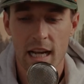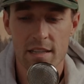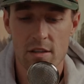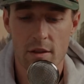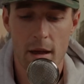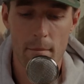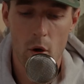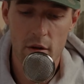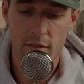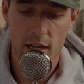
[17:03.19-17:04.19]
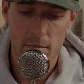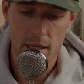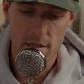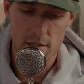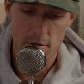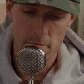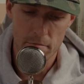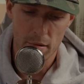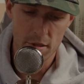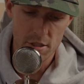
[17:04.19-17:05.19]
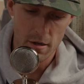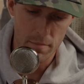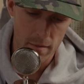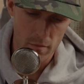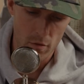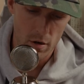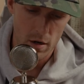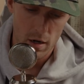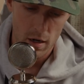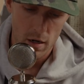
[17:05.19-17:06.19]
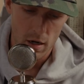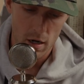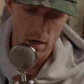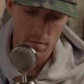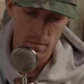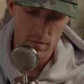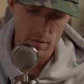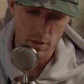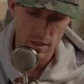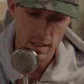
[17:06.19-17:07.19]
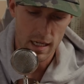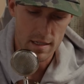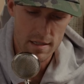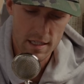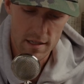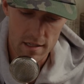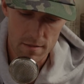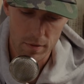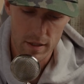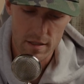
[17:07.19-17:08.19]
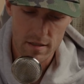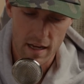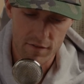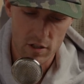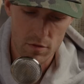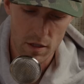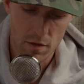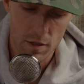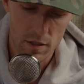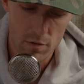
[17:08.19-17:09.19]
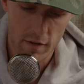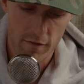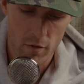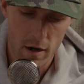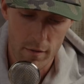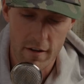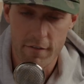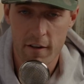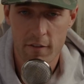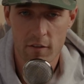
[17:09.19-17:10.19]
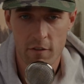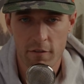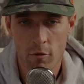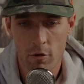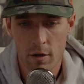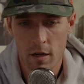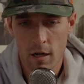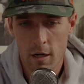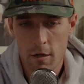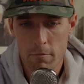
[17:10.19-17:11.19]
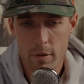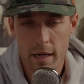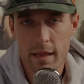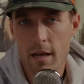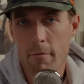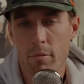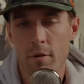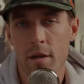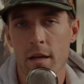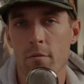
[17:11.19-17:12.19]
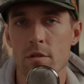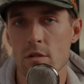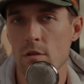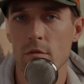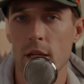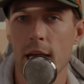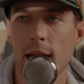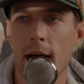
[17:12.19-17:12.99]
And so that motivated me to push a bit more. You can kind of see in the splits after 23, 24, I ran a 5:54, but at that point it was too late.